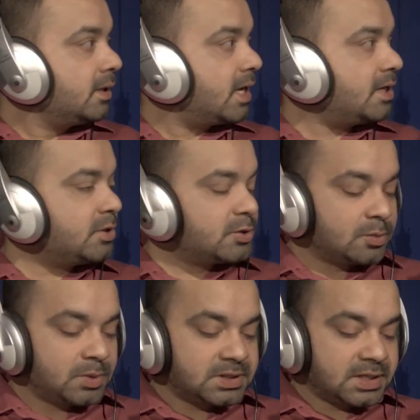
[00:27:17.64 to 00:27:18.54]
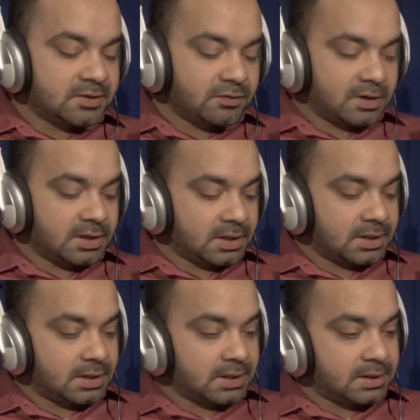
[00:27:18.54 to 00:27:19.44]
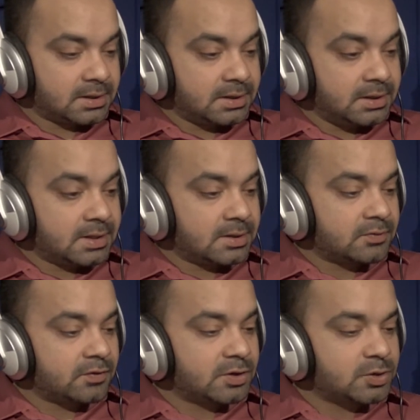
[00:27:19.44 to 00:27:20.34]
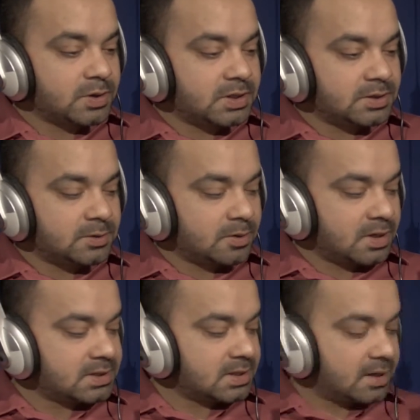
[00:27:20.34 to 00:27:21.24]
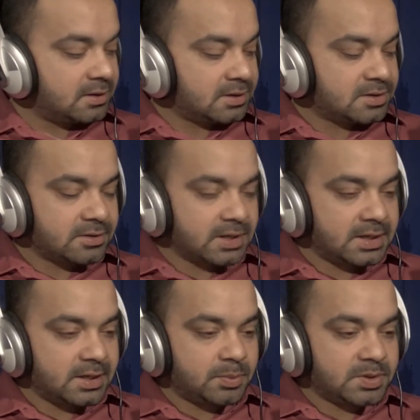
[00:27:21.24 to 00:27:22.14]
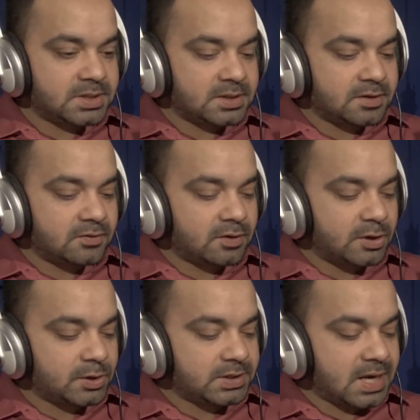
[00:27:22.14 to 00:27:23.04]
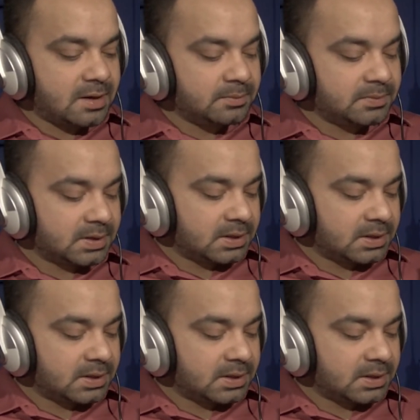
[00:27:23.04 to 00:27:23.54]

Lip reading: Thank you so much, Kit, for joining to us, and it's really appreciated for your time.